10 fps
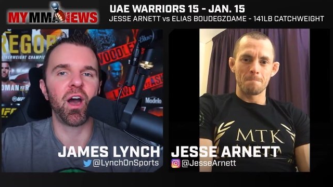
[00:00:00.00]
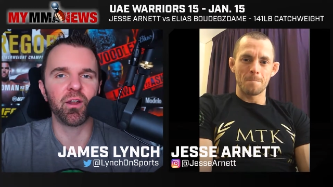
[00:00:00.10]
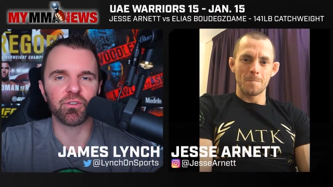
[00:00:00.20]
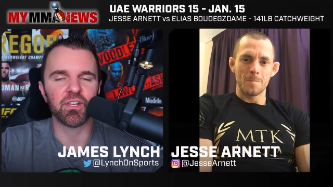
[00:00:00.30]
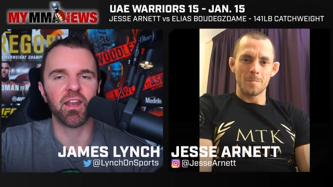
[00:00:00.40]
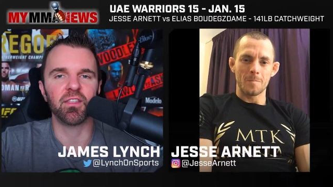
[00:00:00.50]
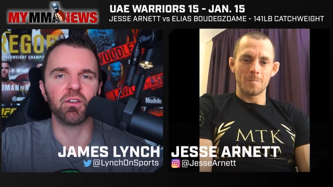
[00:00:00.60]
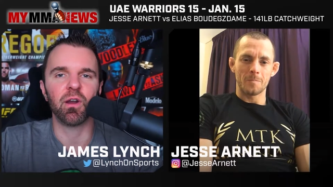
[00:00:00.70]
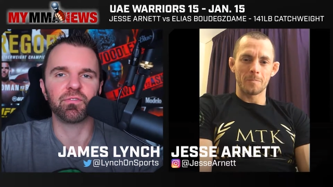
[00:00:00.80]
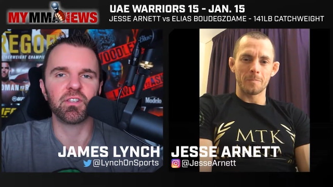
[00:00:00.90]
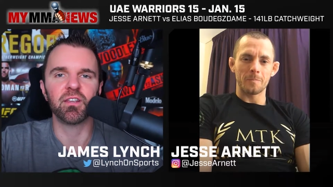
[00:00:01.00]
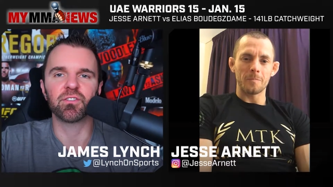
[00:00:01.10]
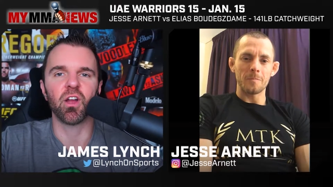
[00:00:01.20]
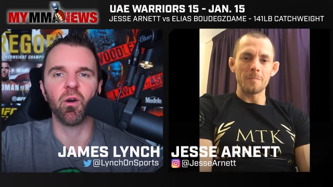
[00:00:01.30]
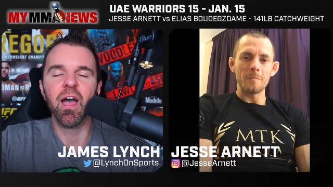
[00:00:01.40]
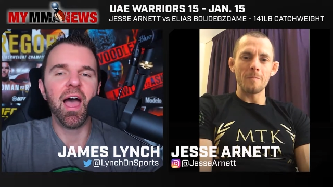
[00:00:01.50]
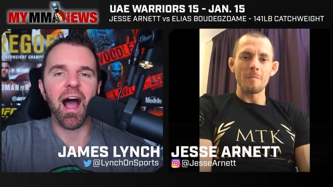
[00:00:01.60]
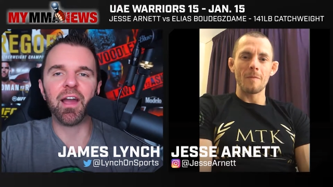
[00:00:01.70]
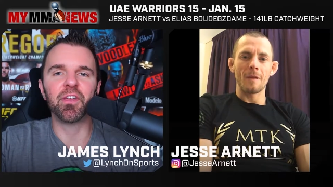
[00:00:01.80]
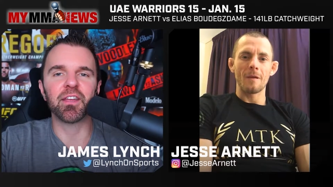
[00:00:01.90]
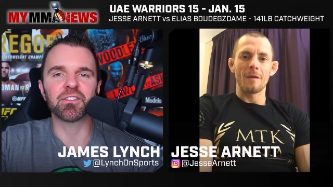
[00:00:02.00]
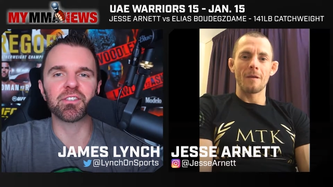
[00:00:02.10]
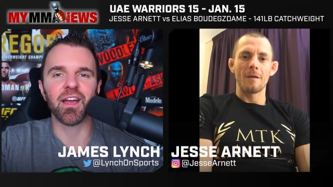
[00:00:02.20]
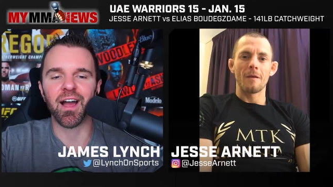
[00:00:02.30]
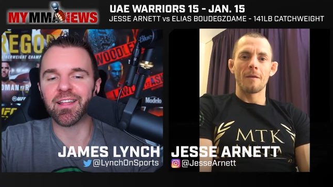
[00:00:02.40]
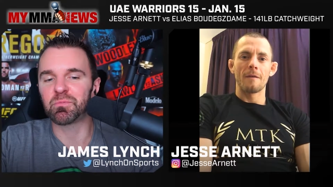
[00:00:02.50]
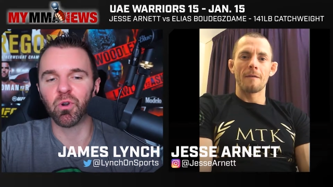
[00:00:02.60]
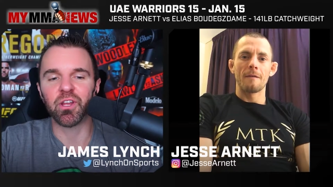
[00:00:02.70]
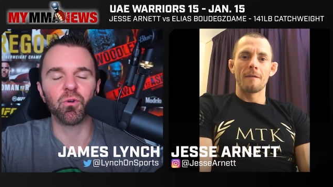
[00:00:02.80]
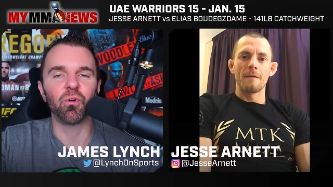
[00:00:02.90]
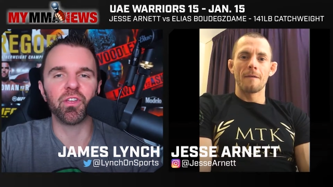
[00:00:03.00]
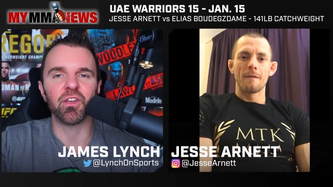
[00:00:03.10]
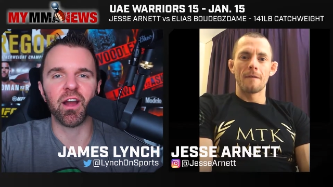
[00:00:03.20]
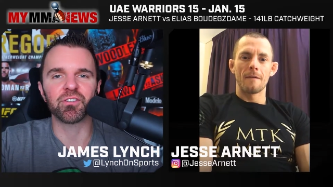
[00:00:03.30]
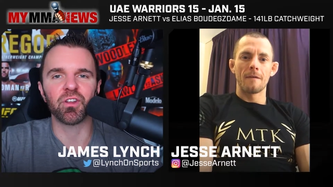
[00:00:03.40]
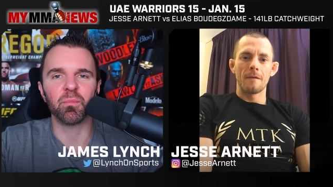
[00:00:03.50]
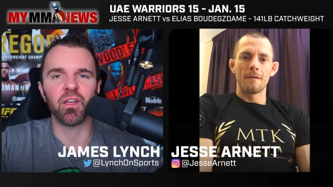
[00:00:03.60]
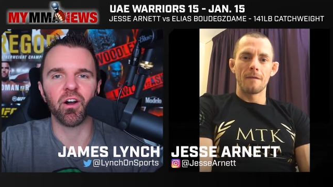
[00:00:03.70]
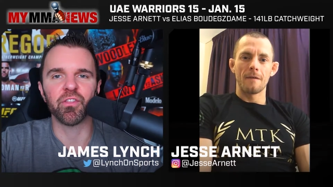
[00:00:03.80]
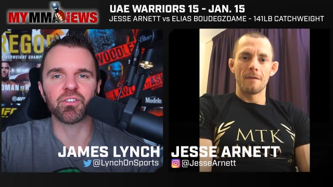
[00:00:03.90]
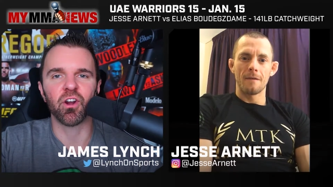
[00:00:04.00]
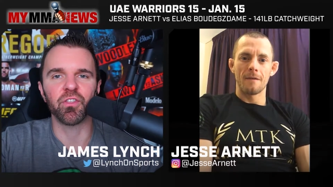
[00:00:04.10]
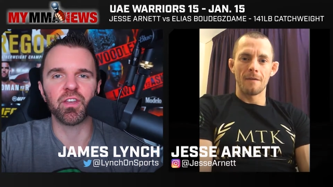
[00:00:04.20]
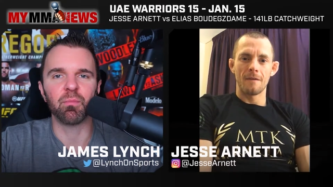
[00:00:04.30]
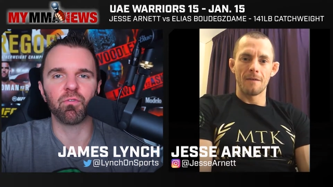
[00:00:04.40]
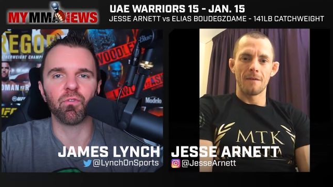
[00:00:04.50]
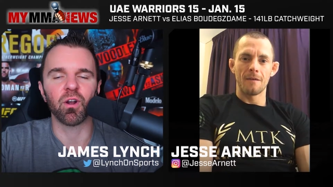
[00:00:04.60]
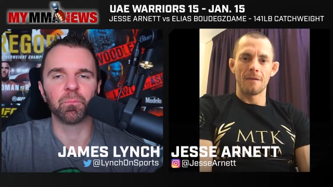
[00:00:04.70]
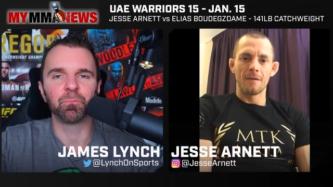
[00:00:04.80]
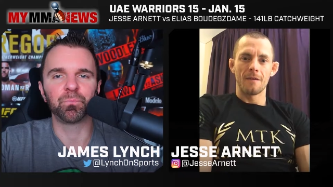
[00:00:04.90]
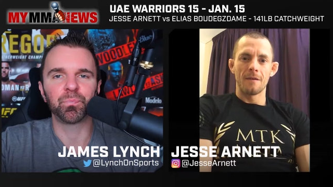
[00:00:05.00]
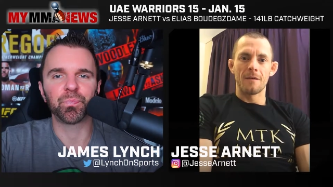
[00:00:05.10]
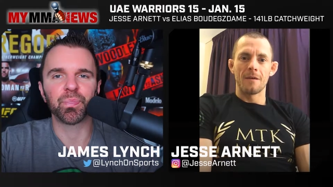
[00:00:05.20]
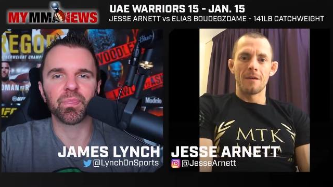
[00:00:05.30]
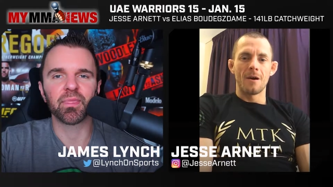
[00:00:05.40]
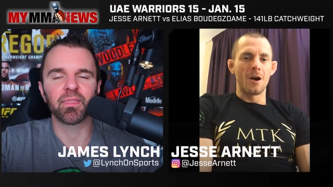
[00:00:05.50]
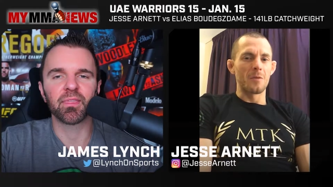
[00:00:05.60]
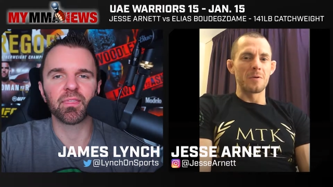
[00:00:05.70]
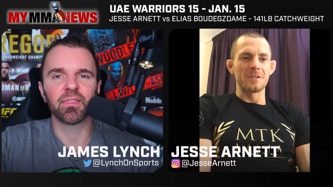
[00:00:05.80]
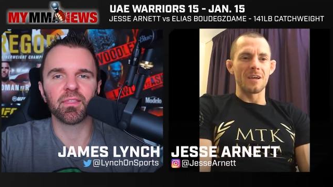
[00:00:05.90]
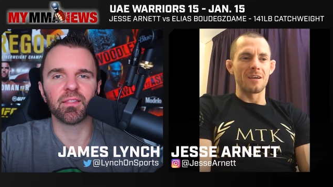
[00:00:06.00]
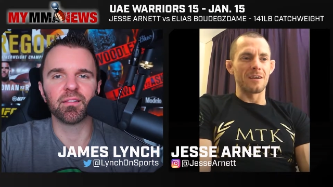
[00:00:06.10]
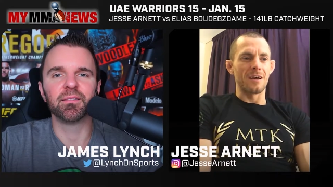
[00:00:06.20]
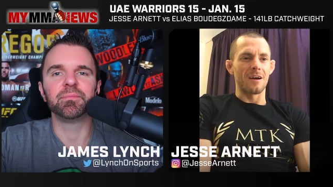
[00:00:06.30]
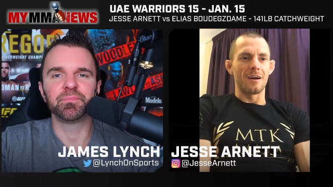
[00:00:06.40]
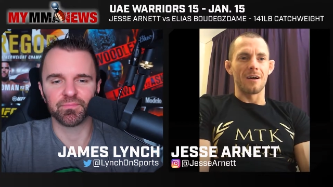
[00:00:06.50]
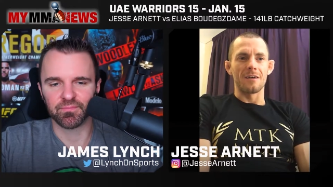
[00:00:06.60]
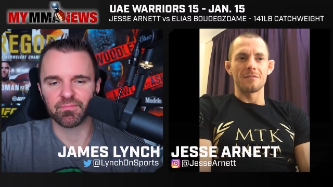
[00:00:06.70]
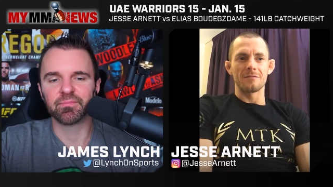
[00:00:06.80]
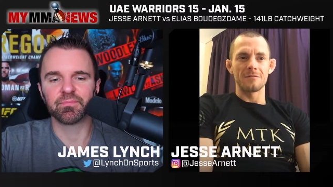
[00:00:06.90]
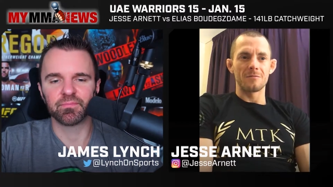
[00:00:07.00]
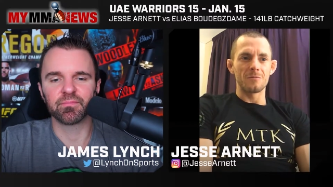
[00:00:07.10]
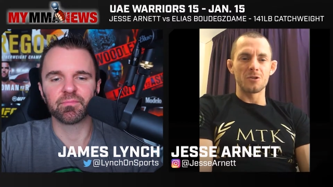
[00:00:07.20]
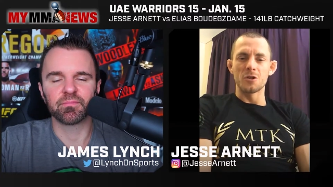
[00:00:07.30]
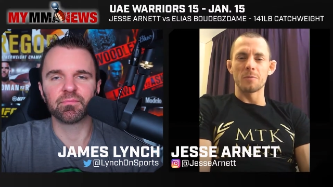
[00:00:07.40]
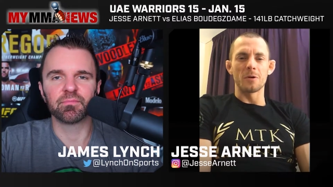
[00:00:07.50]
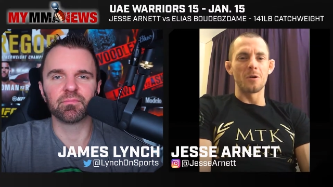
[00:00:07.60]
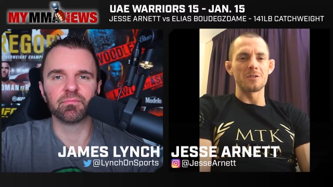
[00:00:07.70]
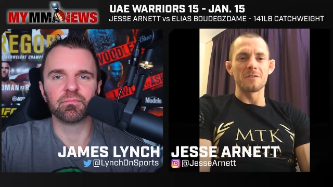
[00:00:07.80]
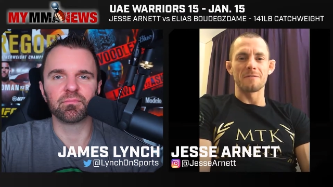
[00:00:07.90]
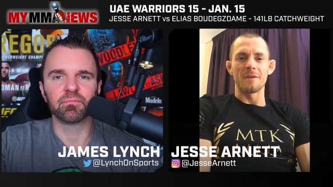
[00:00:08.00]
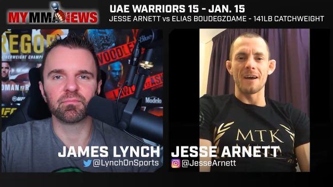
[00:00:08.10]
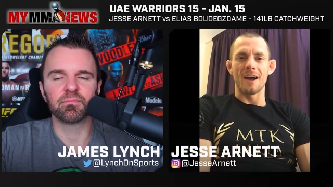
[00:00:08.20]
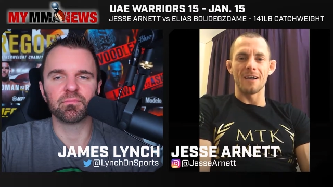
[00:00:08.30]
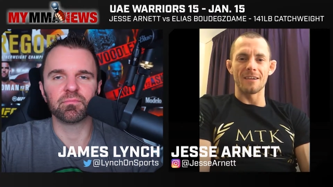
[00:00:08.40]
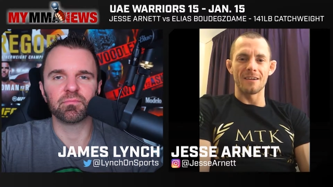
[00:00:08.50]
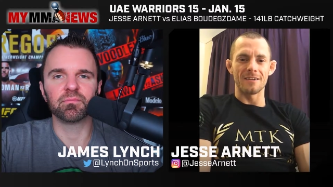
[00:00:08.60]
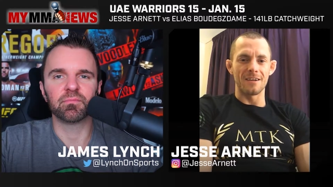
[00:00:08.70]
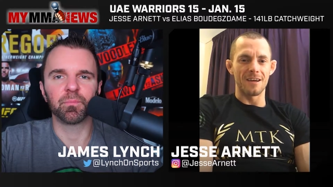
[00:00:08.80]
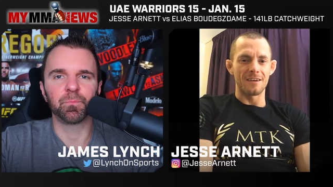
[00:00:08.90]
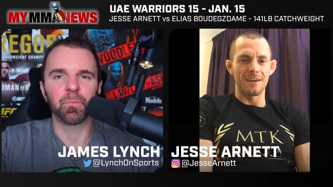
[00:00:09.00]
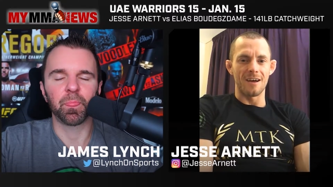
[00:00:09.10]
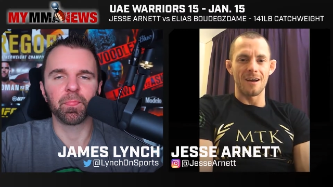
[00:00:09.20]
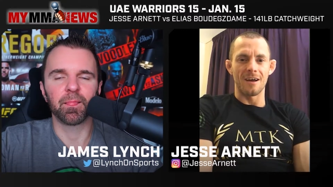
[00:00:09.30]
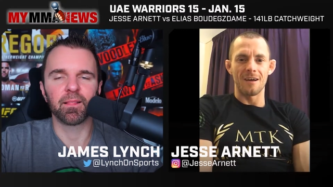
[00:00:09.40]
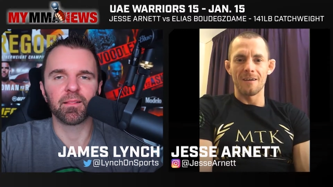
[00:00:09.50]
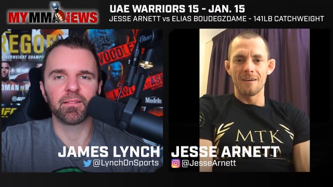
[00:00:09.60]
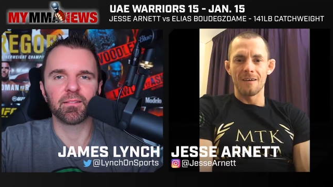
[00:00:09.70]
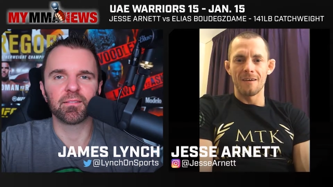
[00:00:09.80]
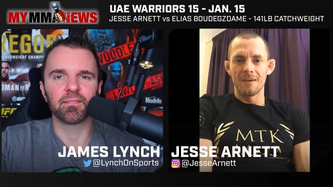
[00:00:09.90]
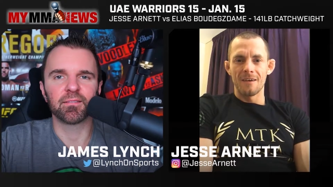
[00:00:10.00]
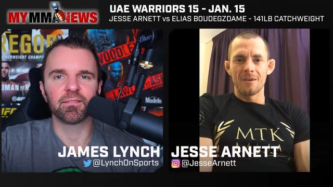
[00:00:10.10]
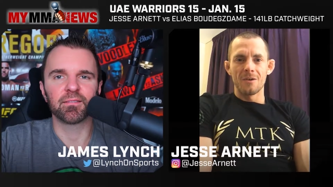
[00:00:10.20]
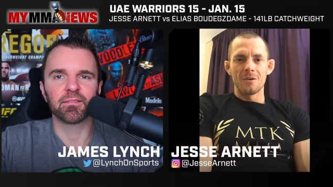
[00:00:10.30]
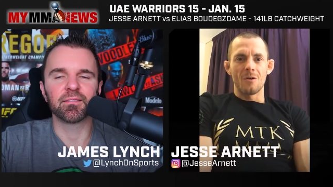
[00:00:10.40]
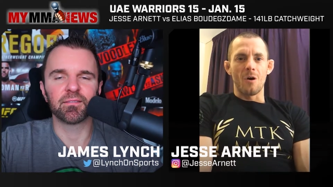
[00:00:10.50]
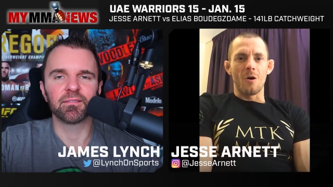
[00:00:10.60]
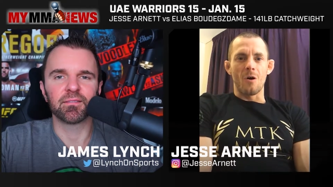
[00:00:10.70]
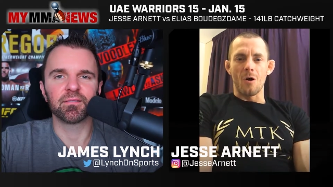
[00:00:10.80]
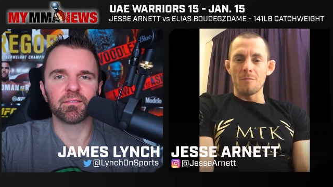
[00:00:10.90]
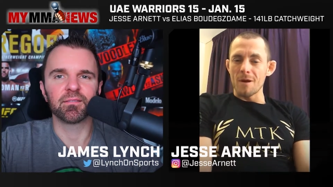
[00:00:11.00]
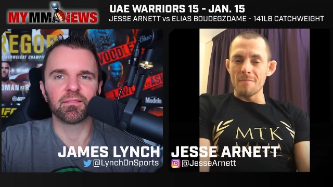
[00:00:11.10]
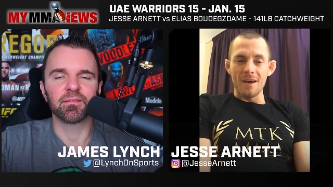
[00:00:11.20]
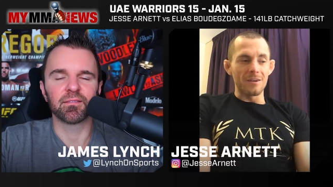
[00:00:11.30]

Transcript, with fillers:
Speaker 1: on outside of the UFC. So I think it's uh, it's pretty cool that you guys are going to be on this card the day before.
Speaker 2: Hundred uh, percent super close to Fight Island, and uh, all my